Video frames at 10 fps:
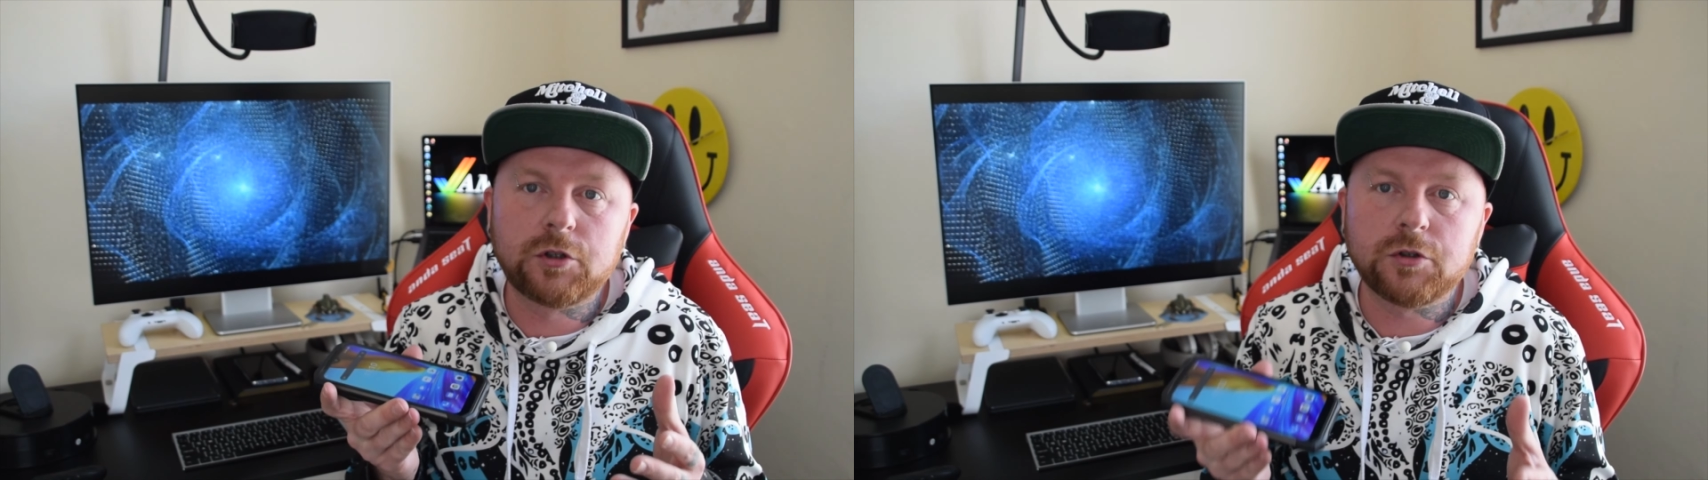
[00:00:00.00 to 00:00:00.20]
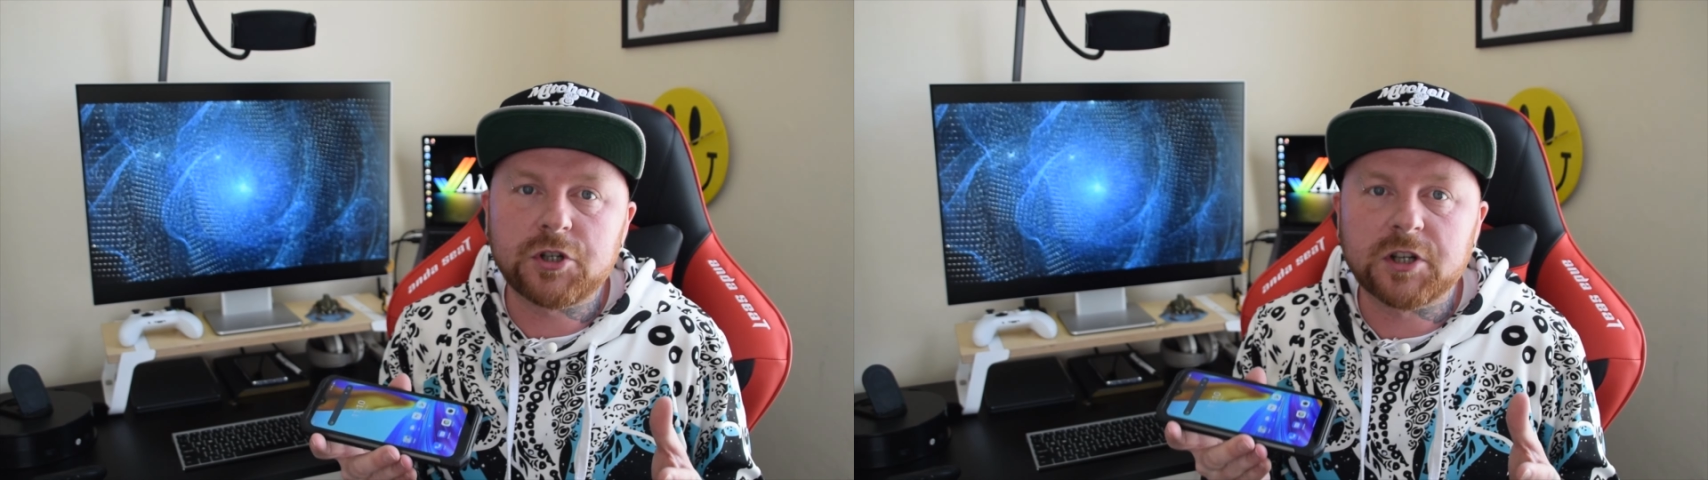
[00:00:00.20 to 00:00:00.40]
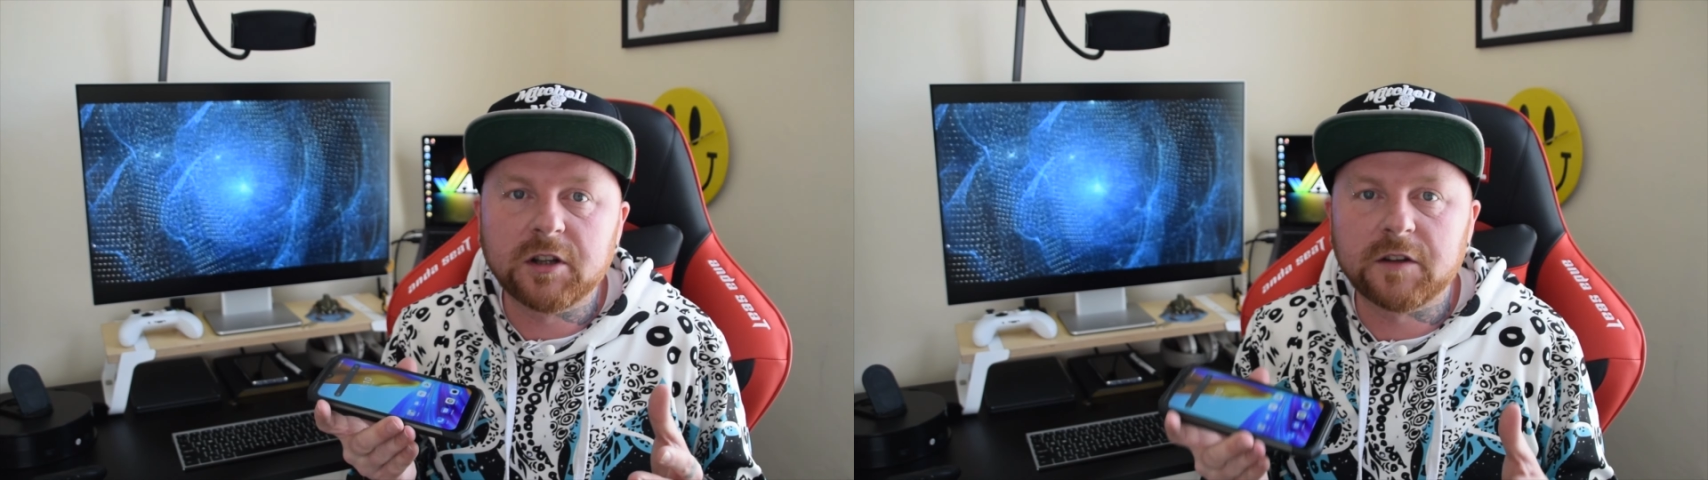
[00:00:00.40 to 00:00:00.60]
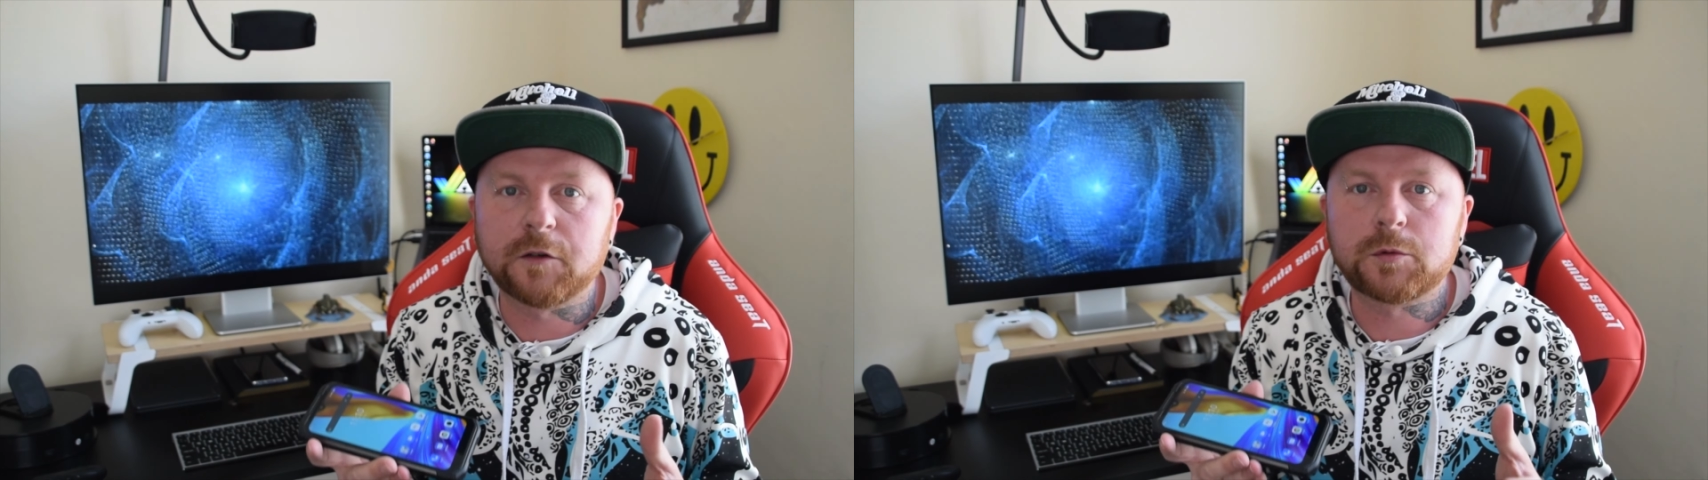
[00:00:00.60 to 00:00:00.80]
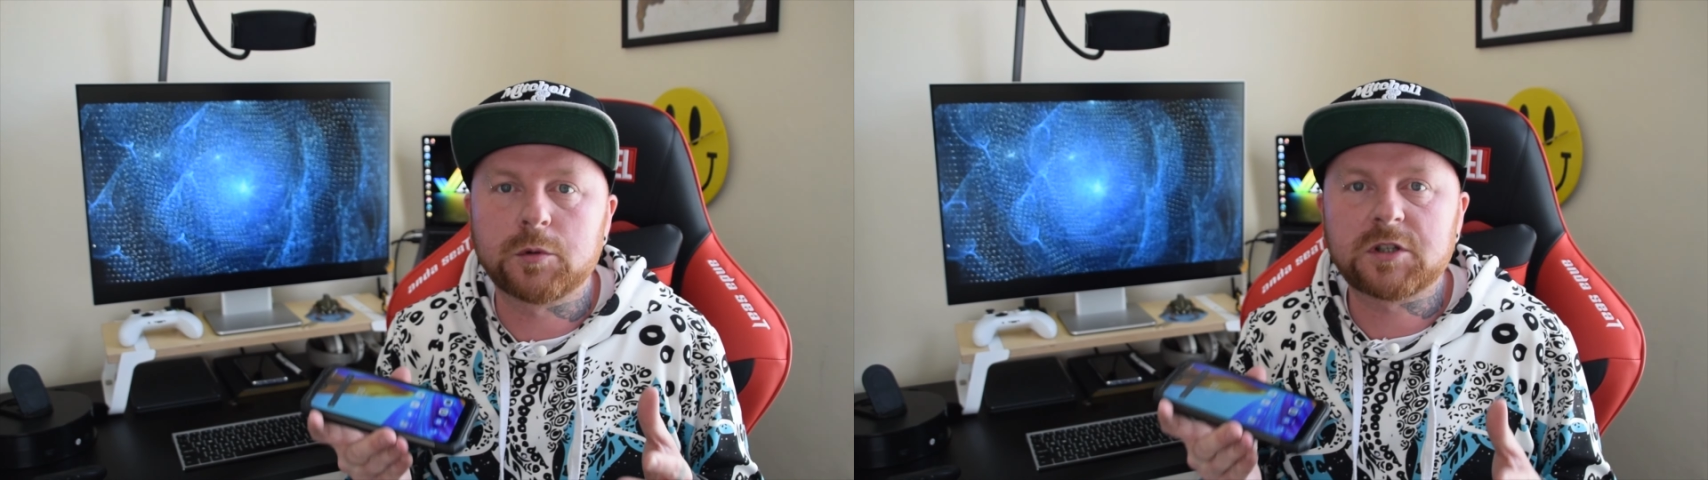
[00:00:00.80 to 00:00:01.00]
Doogee can live
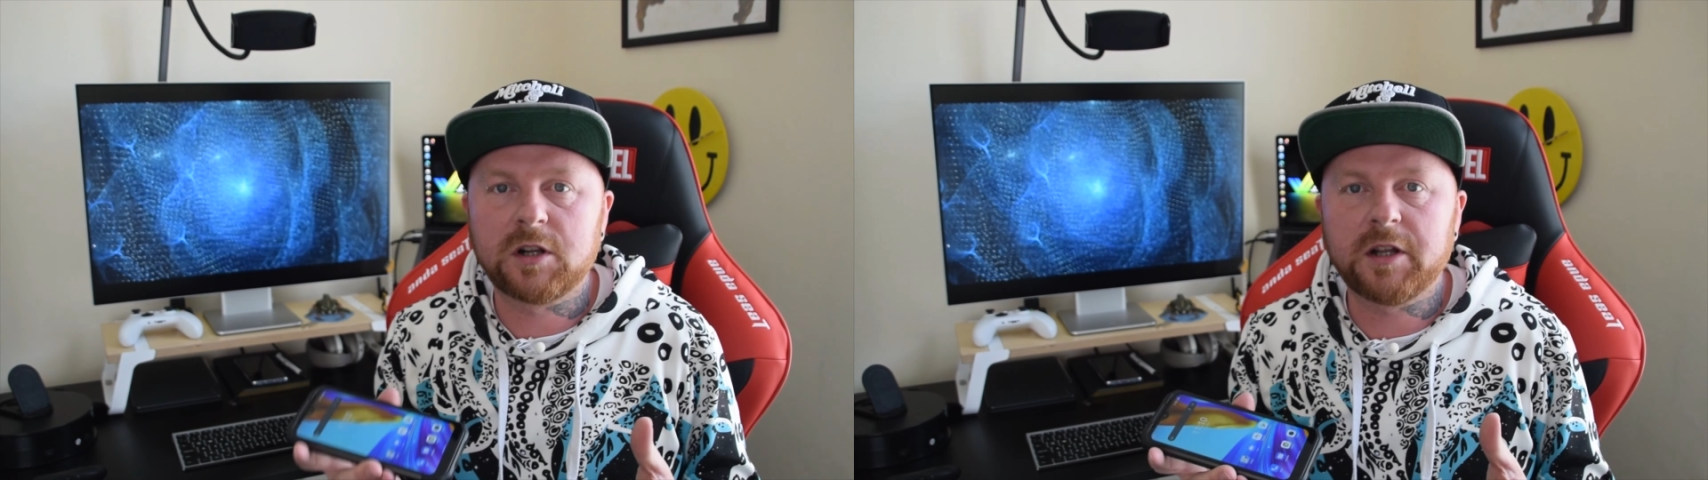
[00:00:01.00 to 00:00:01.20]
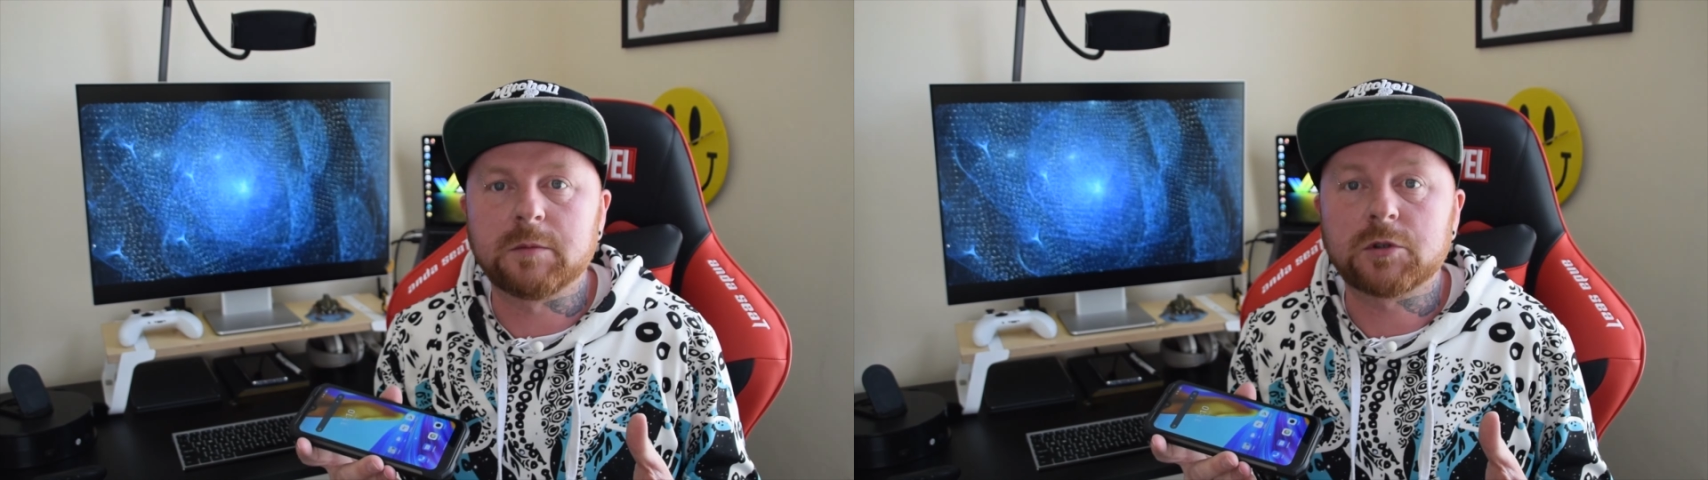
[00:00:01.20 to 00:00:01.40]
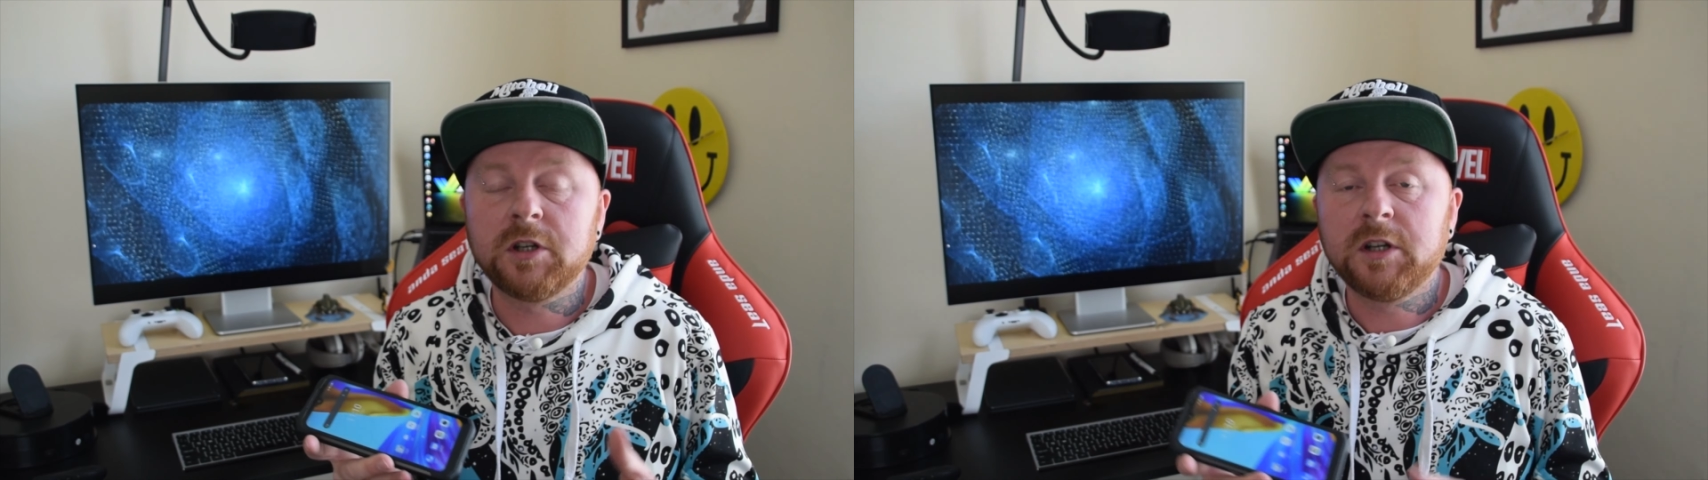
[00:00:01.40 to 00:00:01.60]
up to its claims